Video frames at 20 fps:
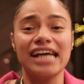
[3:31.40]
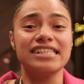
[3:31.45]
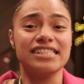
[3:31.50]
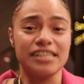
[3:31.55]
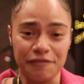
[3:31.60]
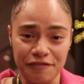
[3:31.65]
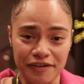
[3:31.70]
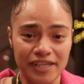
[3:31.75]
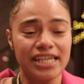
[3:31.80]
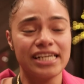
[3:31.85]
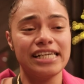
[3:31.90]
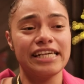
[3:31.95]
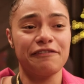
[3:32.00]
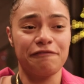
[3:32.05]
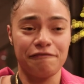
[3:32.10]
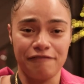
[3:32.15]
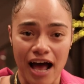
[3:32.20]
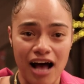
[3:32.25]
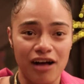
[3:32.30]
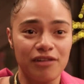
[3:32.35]
I definitely
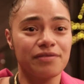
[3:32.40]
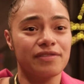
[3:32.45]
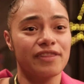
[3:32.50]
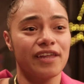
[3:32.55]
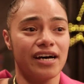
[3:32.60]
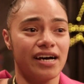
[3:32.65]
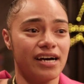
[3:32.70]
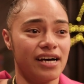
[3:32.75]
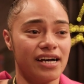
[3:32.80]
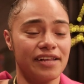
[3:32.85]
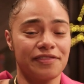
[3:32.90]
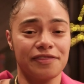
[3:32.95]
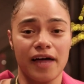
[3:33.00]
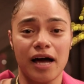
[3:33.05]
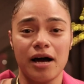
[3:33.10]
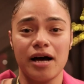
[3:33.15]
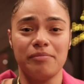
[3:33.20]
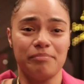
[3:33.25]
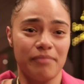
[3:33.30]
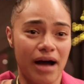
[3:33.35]
felt the
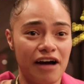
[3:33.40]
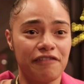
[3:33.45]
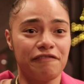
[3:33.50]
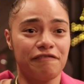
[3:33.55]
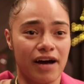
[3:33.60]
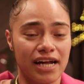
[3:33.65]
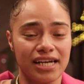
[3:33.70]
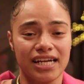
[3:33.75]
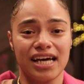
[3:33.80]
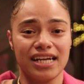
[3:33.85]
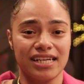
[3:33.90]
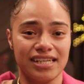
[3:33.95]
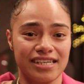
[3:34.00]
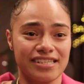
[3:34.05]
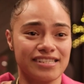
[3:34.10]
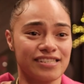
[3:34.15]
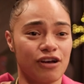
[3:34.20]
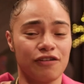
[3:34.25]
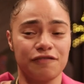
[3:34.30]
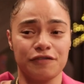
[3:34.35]

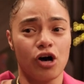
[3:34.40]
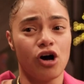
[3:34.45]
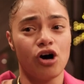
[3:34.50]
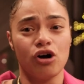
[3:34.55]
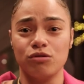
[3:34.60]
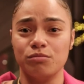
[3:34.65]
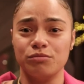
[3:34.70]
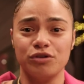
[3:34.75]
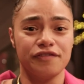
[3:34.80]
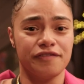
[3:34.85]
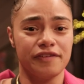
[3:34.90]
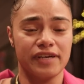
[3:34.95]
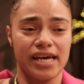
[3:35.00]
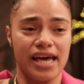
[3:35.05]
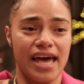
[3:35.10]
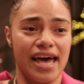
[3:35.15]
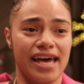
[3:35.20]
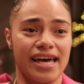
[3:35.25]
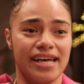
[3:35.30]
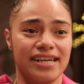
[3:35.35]
mafana-ness of the whole movie,
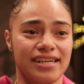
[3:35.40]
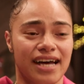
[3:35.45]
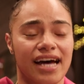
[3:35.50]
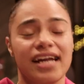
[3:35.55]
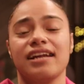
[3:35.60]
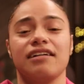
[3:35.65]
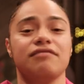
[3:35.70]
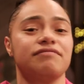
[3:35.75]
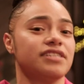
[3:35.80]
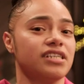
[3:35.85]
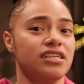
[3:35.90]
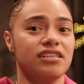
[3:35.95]
and I loved